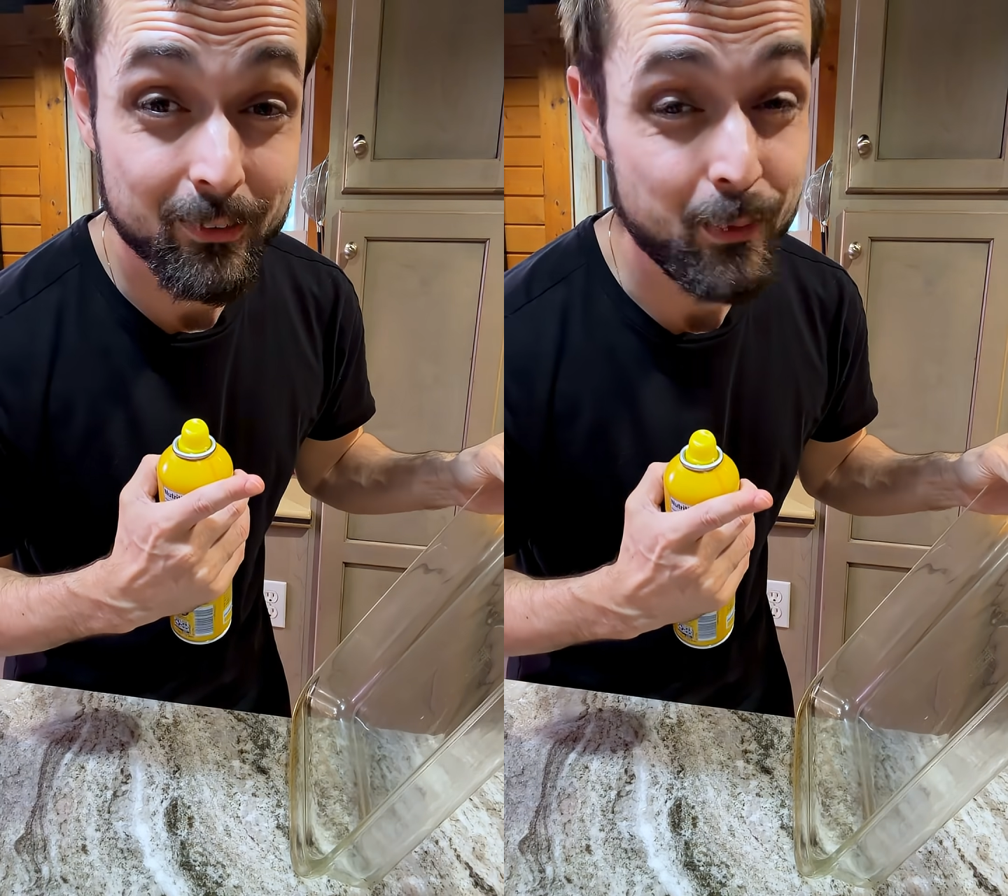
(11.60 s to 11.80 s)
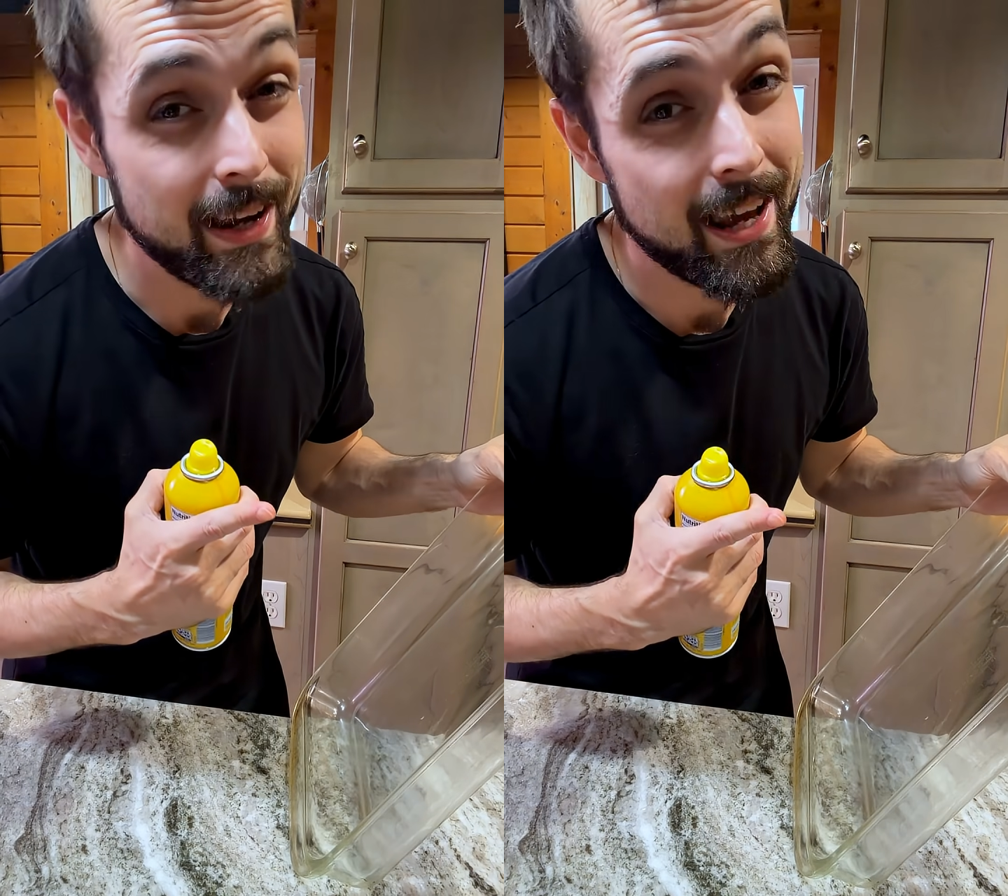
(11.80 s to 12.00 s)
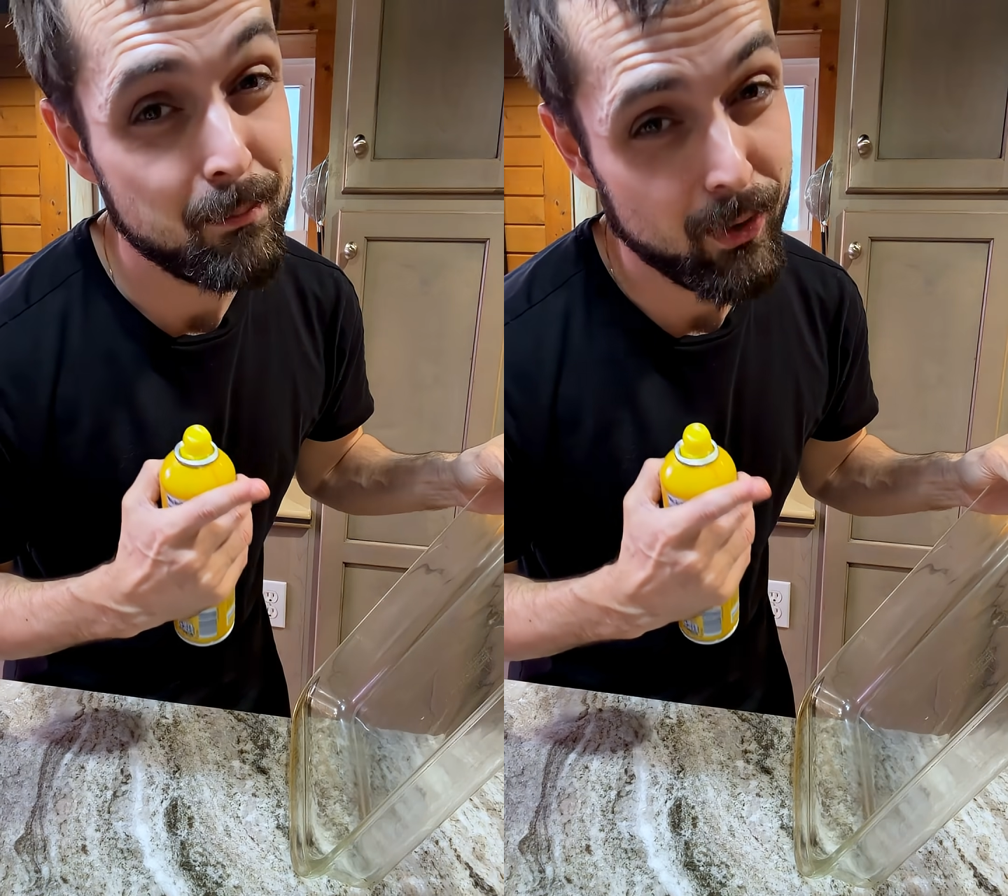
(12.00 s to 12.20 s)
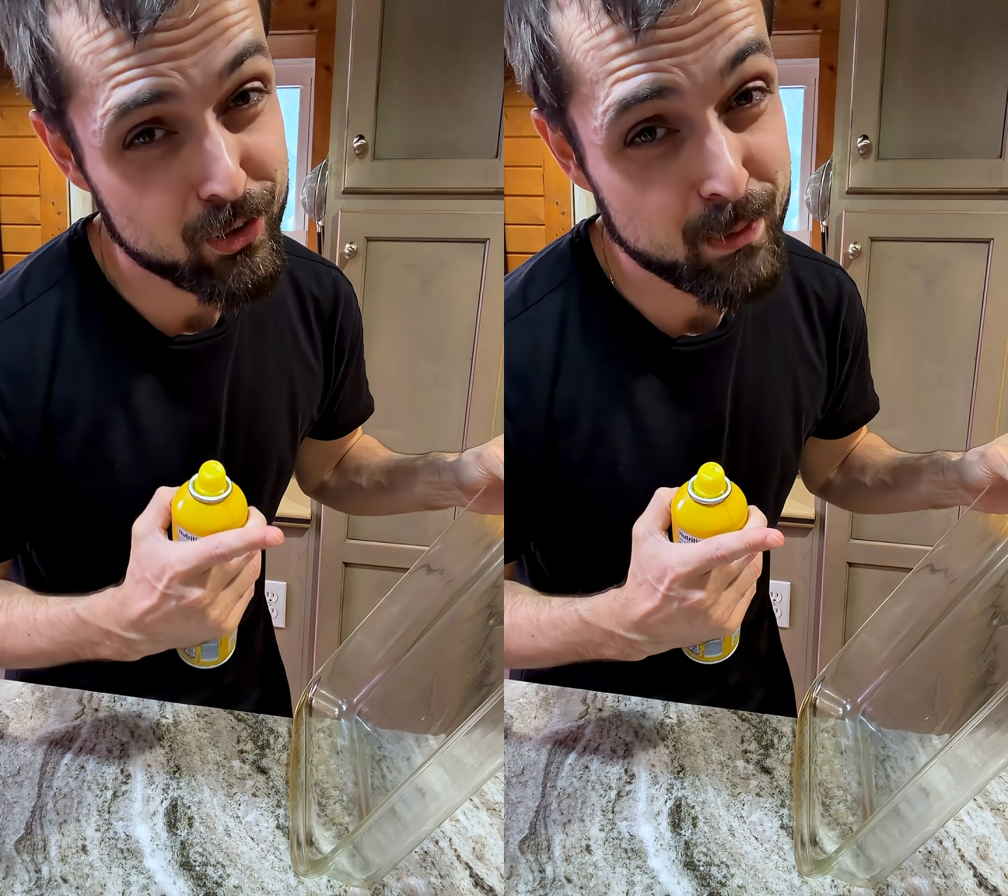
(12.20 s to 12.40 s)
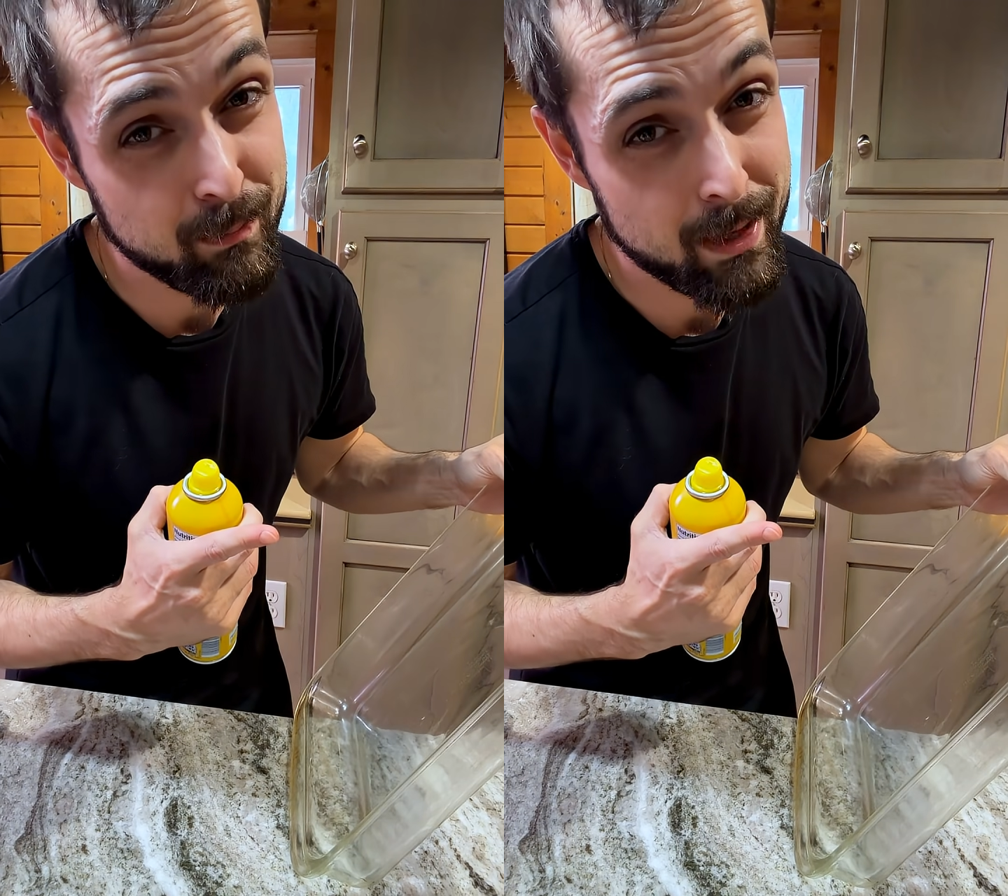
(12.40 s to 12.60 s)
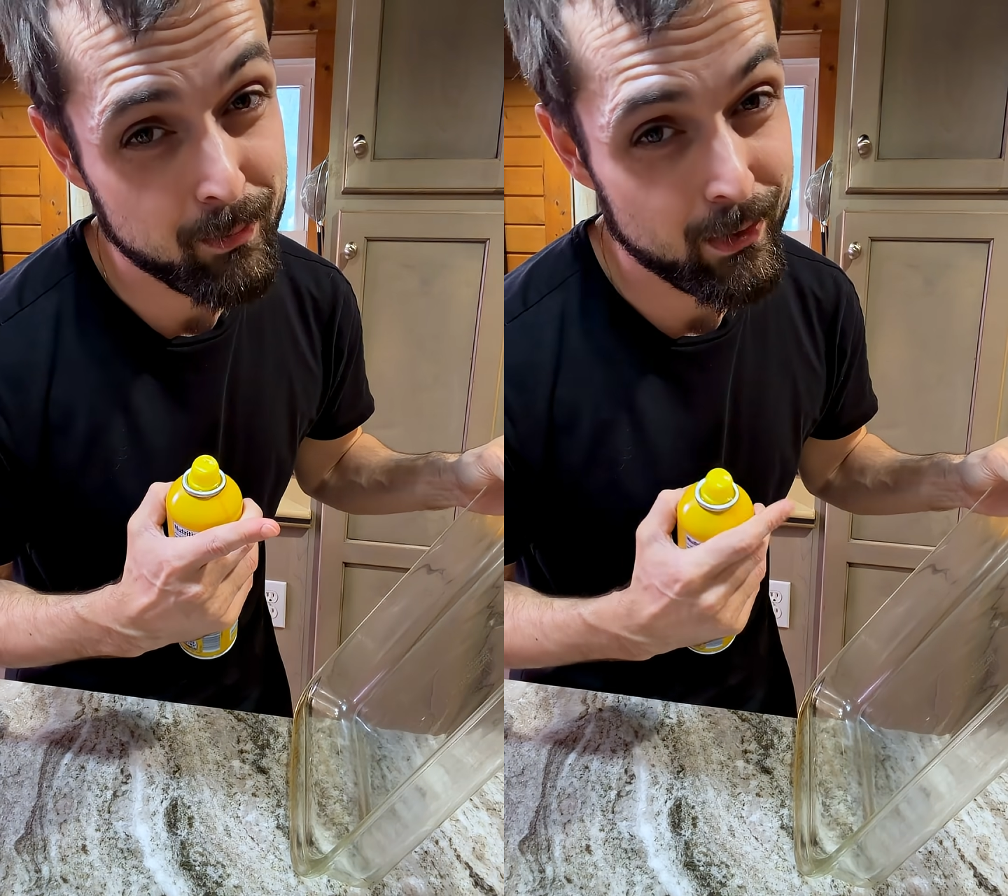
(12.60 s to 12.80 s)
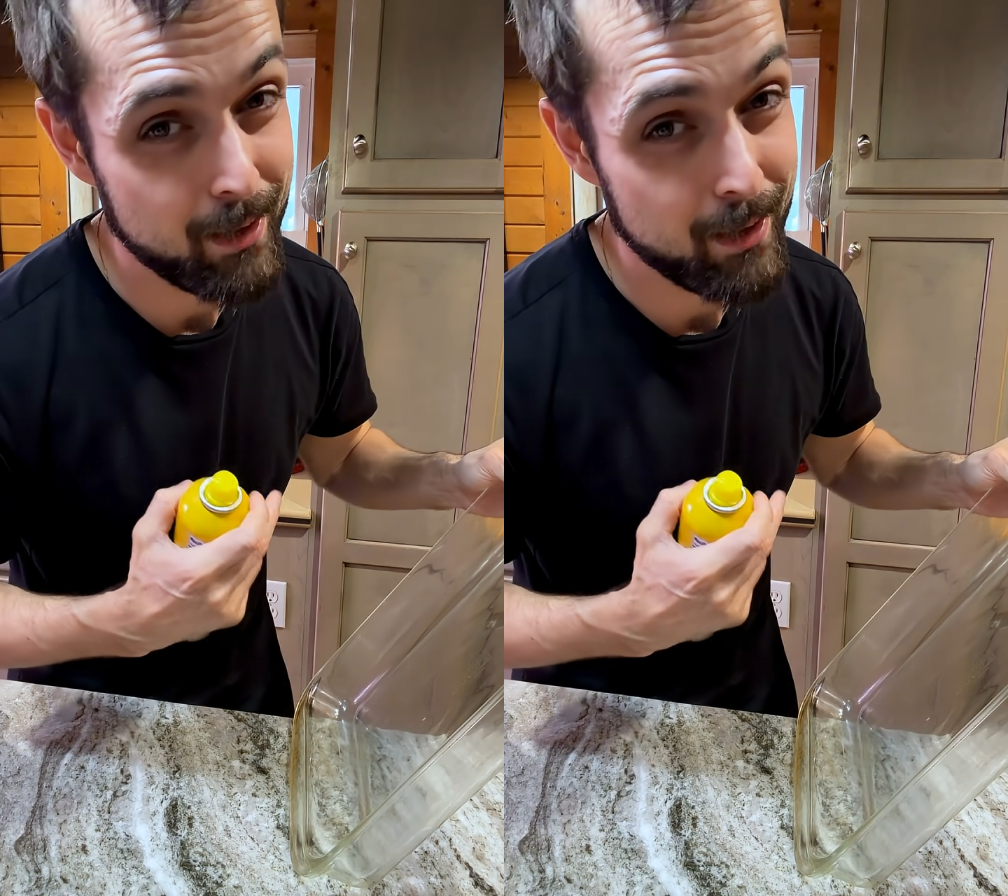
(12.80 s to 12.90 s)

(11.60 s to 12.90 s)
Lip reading: ran out of parchment paper